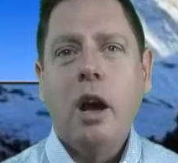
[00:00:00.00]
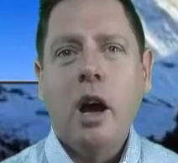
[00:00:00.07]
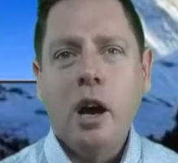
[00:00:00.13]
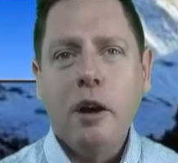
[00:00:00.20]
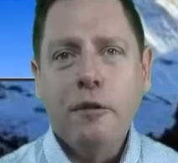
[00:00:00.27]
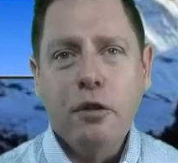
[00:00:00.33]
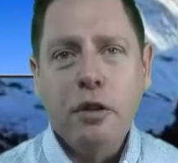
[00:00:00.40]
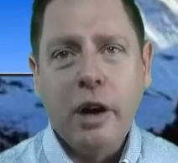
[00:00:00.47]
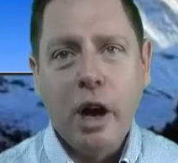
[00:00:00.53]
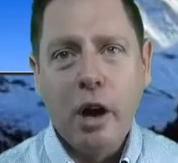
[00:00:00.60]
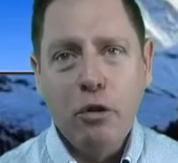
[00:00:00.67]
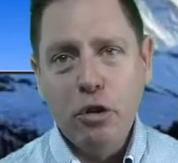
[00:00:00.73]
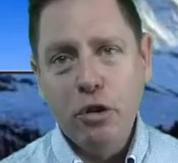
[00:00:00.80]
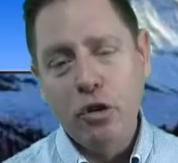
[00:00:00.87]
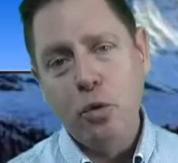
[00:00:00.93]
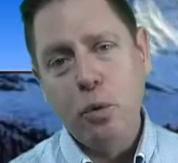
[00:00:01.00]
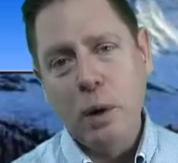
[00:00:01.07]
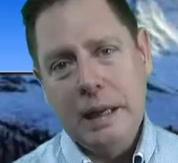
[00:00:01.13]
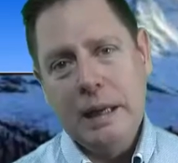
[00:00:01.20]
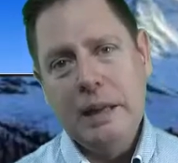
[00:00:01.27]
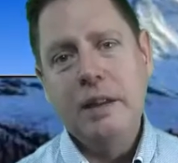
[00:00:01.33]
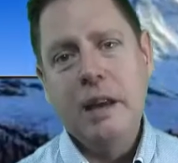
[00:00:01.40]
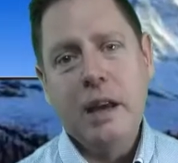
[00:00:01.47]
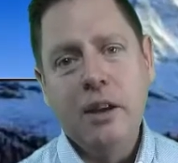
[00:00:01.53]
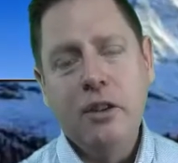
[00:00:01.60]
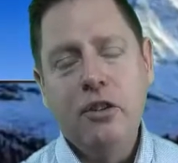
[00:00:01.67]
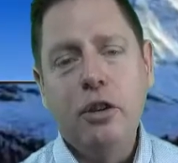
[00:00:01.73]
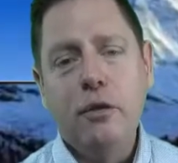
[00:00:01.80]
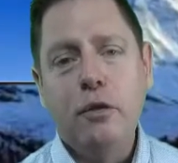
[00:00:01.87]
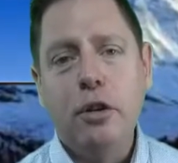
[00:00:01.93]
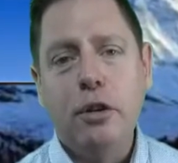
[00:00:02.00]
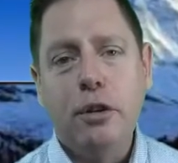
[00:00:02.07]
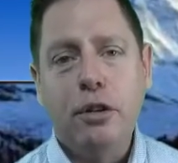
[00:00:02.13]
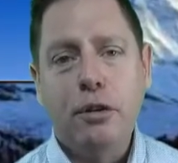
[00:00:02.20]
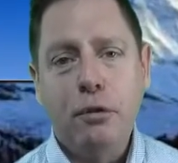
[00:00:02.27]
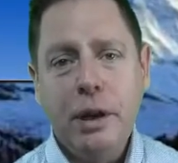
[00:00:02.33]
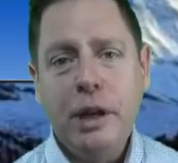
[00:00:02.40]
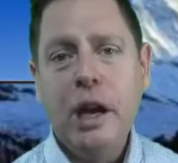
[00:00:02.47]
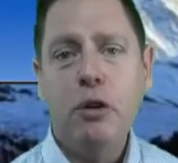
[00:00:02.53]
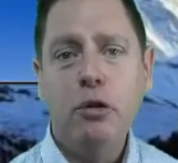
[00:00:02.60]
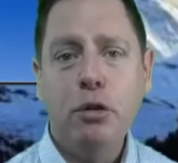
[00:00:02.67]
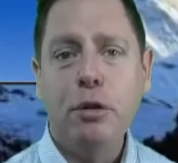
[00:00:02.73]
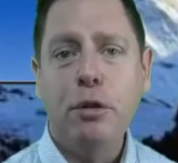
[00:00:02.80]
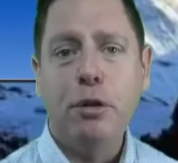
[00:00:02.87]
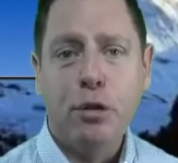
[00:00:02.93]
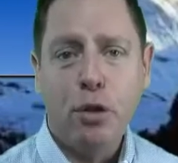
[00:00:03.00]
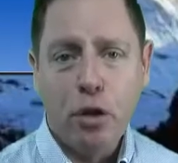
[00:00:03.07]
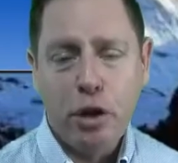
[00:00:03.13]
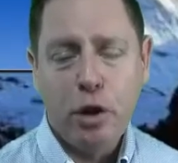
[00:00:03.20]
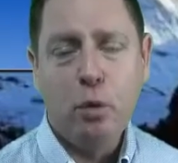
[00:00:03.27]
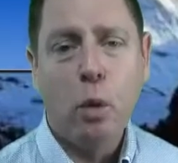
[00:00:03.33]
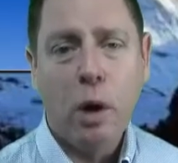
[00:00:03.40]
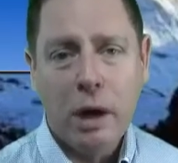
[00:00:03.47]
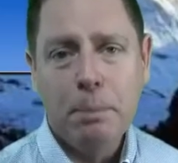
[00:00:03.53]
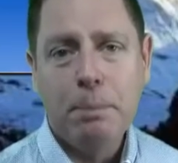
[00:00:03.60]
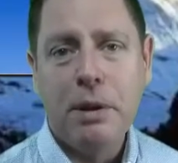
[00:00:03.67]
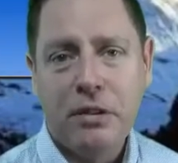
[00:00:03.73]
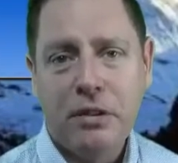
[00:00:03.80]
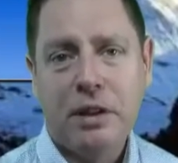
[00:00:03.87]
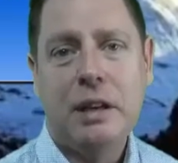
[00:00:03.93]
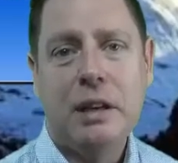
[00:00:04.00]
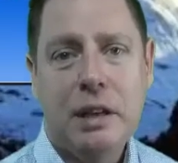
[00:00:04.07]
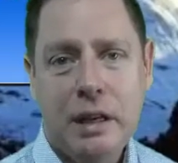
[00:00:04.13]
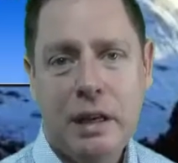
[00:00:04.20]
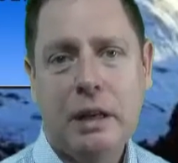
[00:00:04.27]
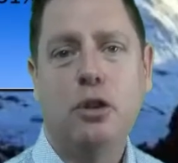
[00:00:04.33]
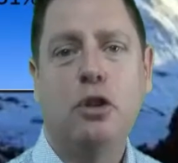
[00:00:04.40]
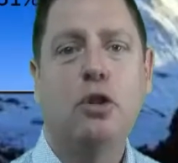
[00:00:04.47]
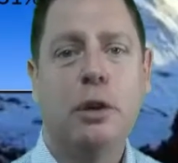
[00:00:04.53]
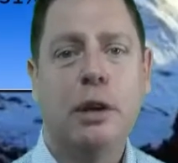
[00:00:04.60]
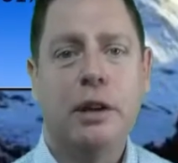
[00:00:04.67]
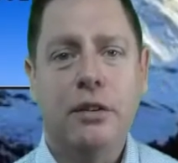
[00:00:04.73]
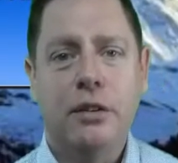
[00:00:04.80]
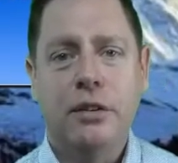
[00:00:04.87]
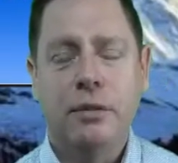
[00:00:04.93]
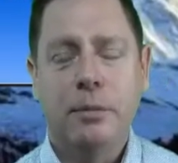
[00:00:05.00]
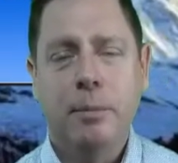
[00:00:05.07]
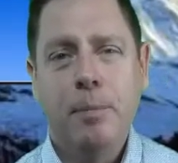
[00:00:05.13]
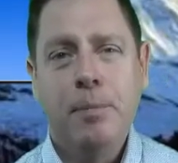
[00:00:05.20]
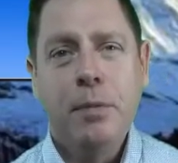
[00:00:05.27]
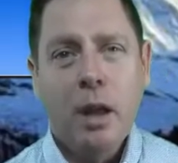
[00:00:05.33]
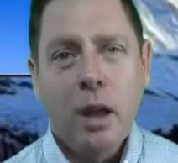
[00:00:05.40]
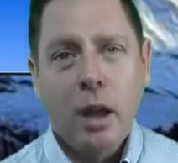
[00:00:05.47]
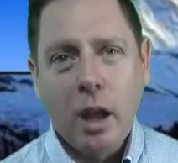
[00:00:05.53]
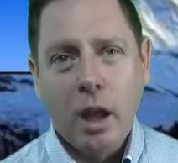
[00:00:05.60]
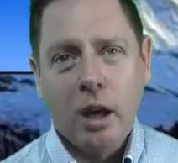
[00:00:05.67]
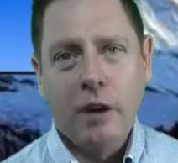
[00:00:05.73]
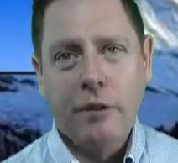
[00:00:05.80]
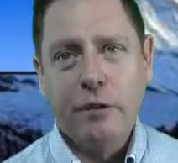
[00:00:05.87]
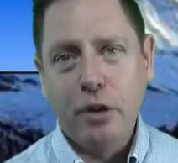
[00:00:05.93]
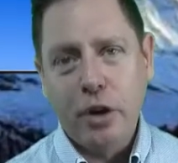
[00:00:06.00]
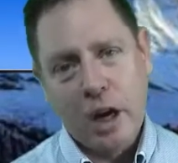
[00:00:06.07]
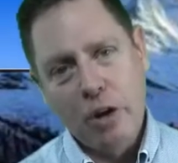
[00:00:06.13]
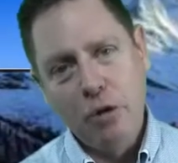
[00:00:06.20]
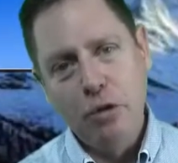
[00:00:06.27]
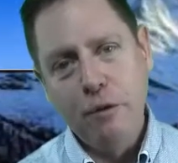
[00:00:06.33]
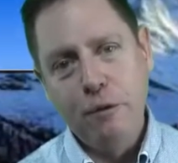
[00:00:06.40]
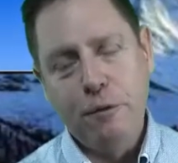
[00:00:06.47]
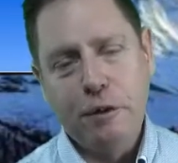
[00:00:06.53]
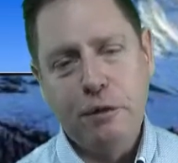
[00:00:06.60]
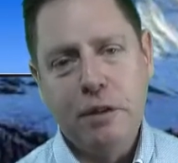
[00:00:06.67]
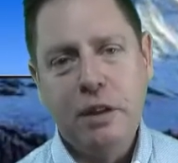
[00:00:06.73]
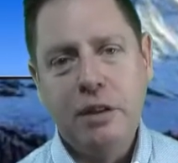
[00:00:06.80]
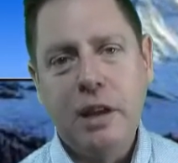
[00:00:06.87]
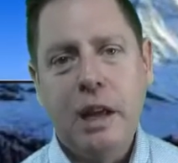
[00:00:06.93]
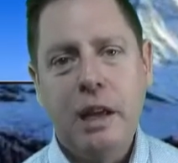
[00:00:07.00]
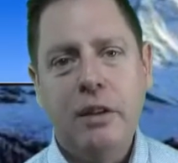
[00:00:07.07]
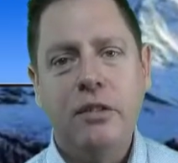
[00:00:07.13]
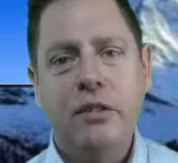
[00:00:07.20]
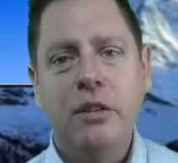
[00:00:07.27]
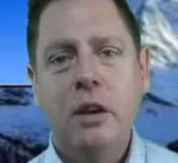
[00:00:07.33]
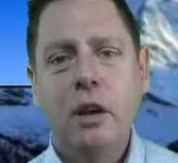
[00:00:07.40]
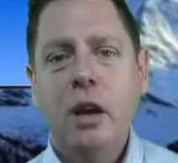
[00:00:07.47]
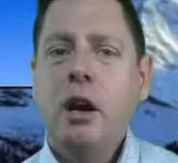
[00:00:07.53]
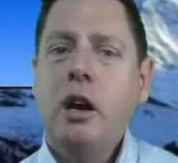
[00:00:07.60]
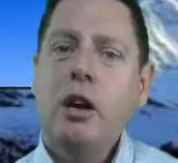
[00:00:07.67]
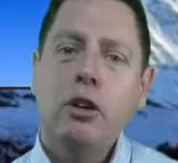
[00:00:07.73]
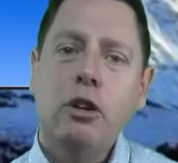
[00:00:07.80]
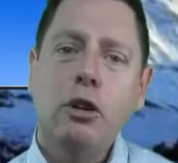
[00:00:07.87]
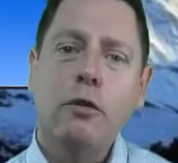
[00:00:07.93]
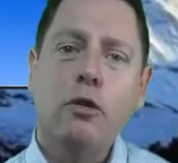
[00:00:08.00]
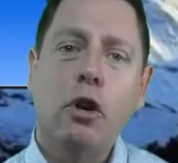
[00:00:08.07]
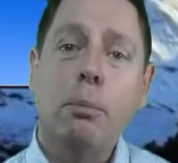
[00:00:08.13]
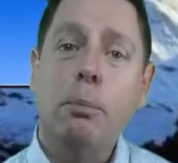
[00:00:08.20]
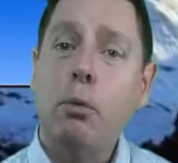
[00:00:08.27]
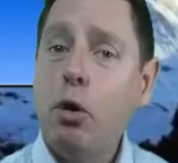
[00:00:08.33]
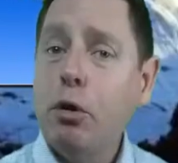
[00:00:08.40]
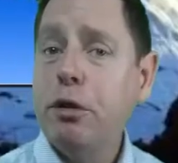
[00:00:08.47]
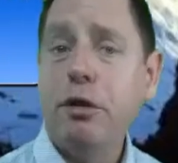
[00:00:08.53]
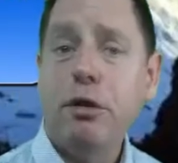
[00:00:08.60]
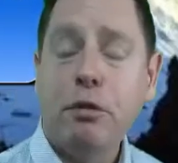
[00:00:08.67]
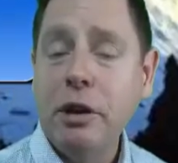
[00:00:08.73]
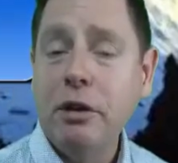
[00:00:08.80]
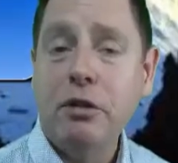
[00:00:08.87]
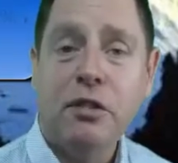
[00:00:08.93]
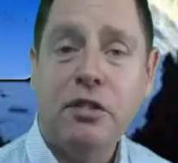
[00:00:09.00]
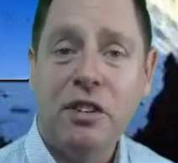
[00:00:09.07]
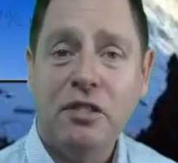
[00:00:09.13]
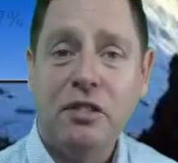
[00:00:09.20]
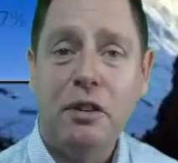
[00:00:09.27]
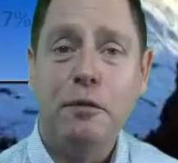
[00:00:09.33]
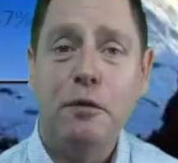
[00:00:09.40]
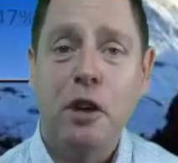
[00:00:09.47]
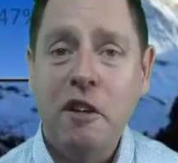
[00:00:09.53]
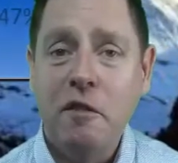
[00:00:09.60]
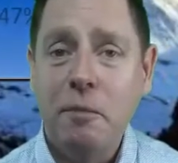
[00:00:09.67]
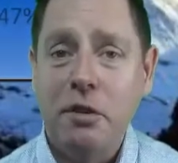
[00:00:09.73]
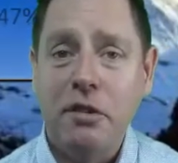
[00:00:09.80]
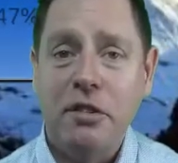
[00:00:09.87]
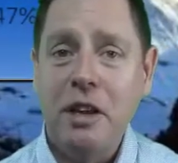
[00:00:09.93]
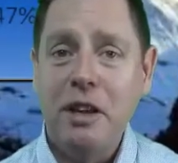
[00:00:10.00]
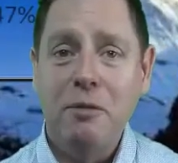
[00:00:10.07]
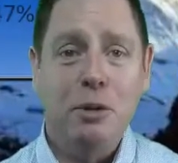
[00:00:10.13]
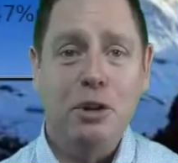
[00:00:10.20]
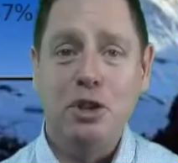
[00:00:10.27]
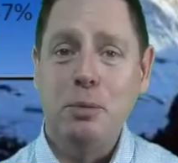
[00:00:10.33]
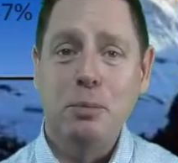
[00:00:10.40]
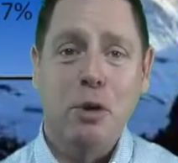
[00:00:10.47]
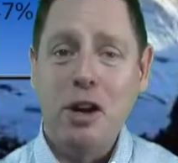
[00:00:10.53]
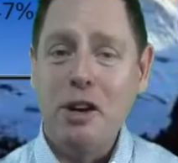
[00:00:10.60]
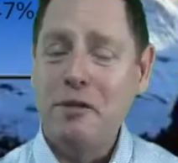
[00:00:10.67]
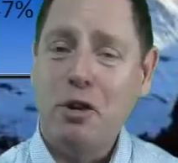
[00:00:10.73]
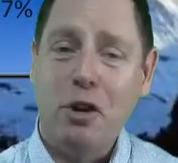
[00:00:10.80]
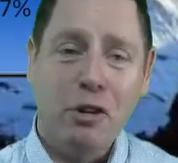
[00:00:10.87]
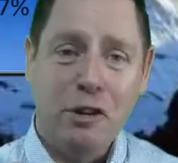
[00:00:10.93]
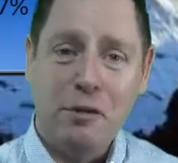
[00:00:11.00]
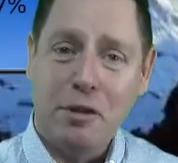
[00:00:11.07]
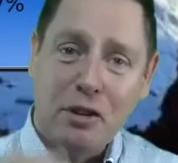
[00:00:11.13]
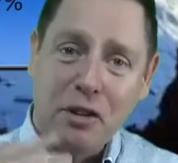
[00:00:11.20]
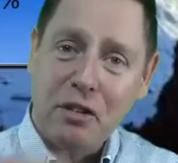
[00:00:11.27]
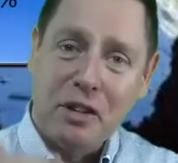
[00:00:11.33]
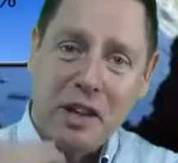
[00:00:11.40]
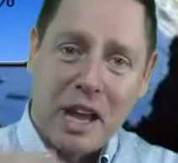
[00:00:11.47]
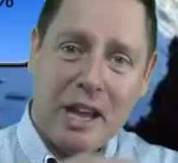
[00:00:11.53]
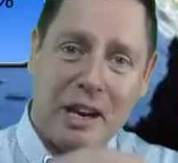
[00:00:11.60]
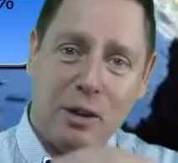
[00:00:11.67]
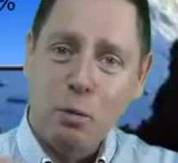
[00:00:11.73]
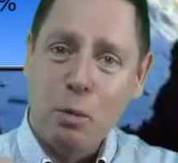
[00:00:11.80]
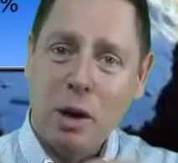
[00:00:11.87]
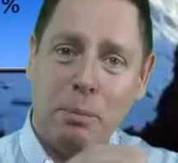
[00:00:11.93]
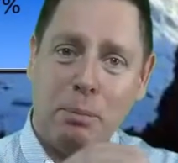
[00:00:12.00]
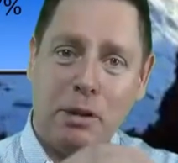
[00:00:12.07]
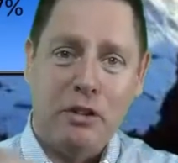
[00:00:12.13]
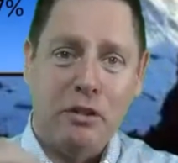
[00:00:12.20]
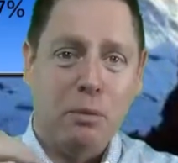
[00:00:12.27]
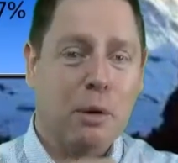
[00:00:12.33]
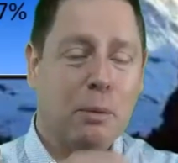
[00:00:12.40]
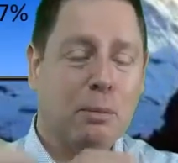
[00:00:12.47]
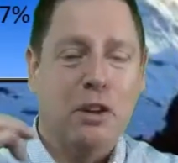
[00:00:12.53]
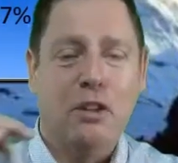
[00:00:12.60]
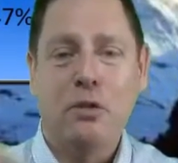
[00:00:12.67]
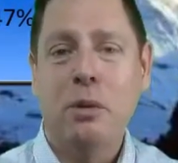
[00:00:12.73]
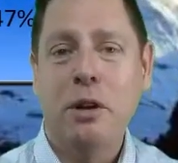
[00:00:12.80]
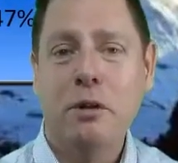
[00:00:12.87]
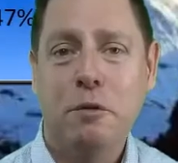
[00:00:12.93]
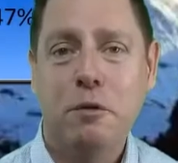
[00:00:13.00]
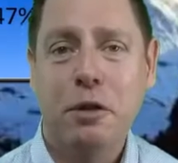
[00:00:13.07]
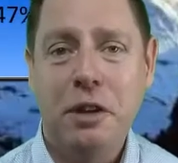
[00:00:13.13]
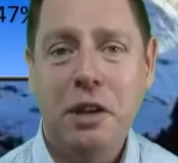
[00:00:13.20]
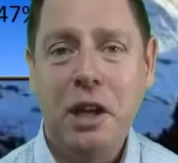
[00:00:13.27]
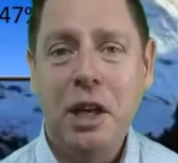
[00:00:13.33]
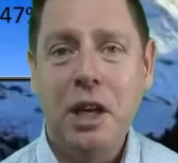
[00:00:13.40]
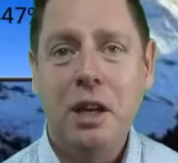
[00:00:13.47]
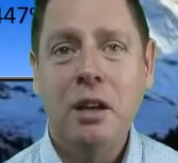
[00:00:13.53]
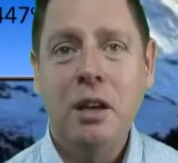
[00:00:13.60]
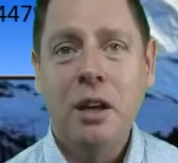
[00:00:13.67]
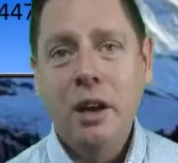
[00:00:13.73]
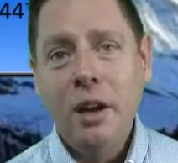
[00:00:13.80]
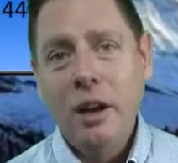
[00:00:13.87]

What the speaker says: After 120 days, you've got a 331% increase. And after 150 days, you've got more than 365%, which you might have gotten if you're just adding 1 + 1 + 1 for a year.